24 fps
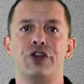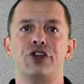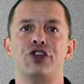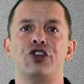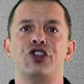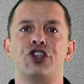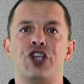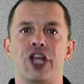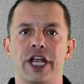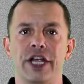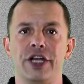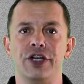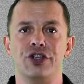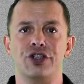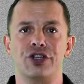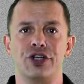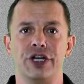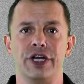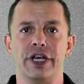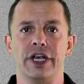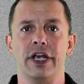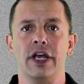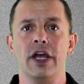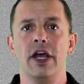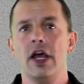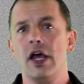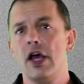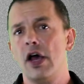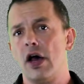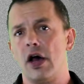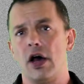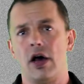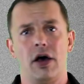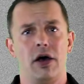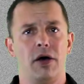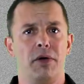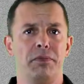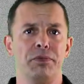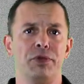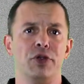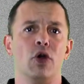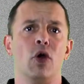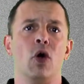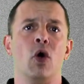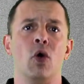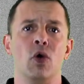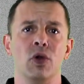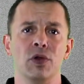changing
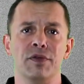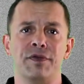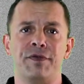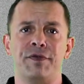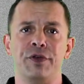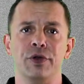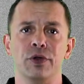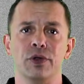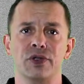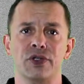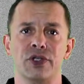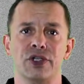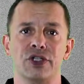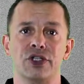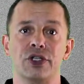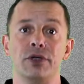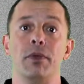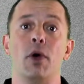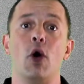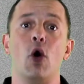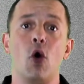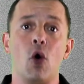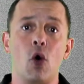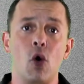your whole fuel system.